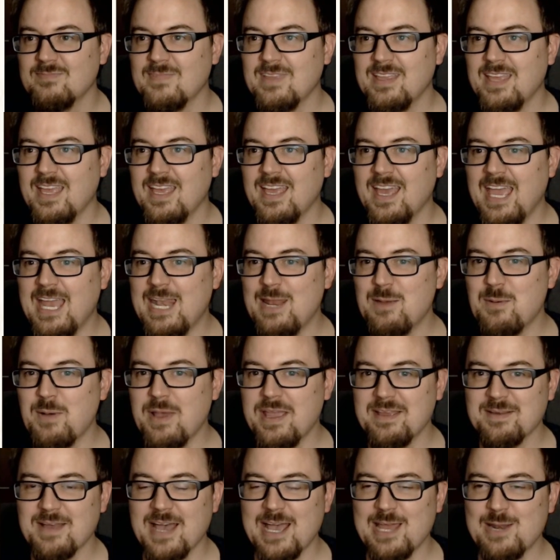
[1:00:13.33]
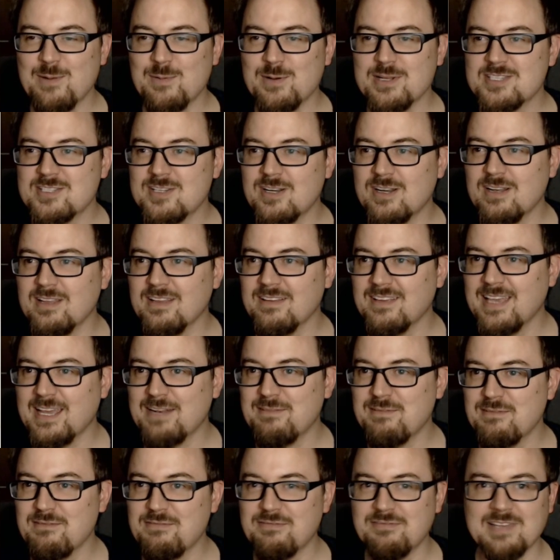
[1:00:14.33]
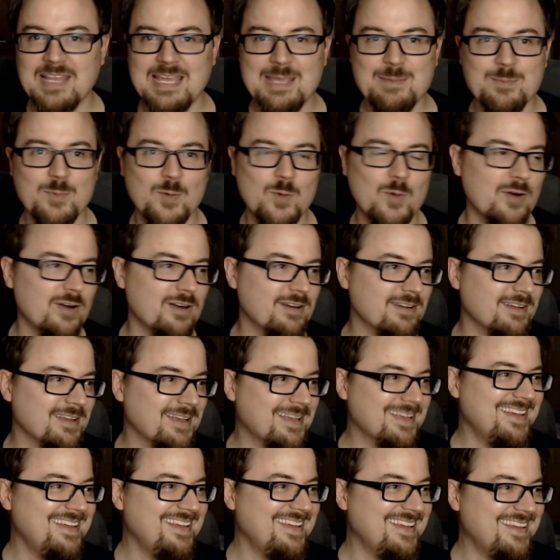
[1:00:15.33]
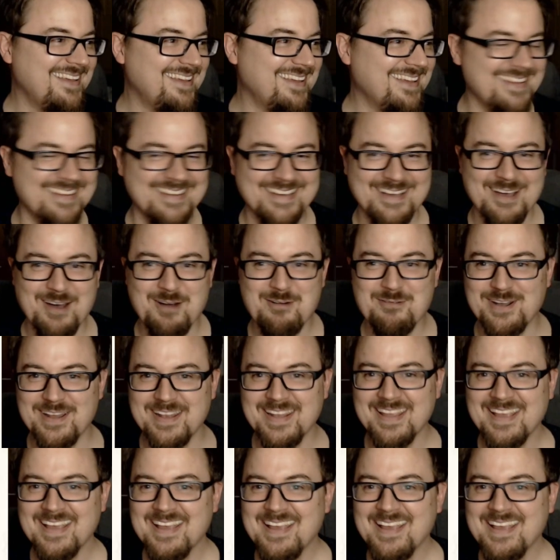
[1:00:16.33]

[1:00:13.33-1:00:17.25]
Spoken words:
Anyway, I don't want to start a kind of a flame war over it.